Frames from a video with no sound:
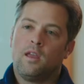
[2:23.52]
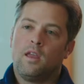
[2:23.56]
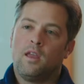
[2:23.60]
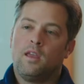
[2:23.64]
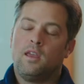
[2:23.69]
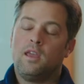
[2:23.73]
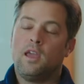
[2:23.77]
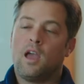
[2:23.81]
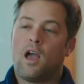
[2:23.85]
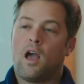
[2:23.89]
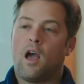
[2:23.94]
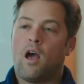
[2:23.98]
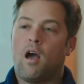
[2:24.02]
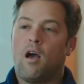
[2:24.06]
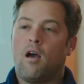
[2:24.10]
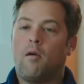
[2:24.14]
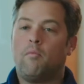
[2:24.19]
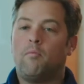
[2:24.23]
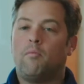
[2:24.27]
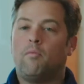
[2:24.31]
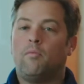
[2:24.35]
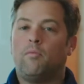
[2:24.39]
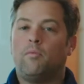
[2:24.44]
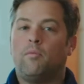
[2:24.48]

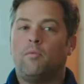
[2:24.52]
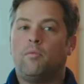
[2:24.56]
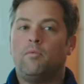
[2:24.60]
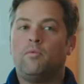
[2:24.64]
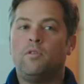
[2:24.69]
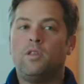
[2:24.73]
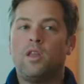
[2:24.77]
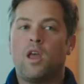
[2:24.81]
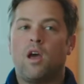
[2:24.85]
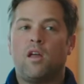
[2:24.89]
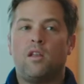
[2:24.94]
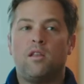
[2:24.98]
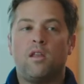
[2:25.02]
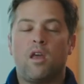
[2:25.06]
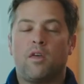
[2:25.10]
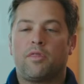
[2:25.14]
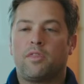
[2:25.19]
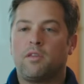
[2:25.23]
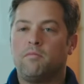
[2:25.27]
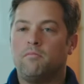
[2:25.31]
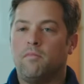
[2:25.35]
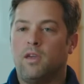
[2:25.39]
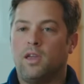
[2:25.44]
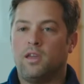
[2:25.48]
Yeah,
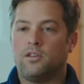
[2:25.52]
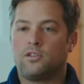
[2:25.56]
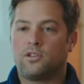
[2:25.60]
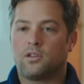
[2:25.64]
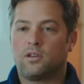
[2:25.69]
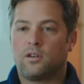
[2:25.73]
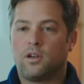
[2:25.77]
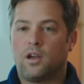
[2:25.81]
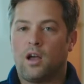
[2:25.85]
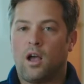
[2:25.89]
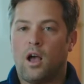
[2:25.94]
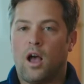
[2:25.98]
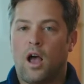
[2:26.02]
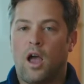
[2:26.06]
nothing major.